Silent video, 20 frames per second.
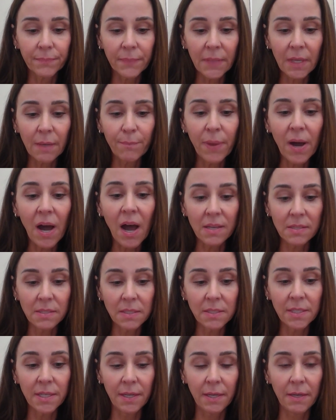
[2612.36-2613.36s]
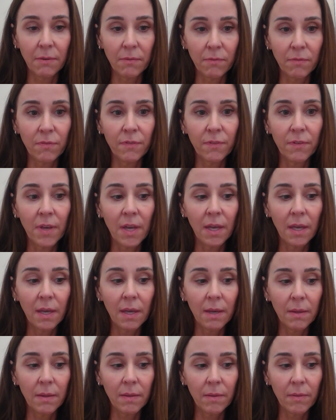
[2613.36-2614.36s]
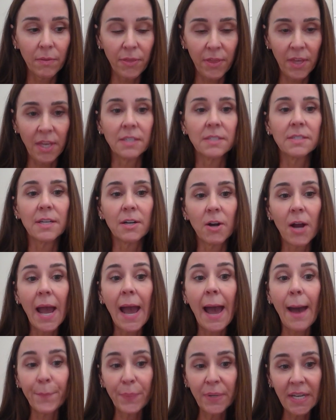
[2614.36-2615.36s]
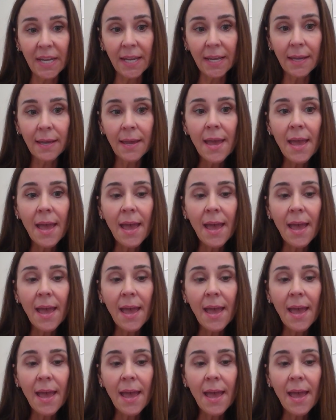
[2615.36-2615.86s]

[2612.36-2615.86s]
positive things that are happening,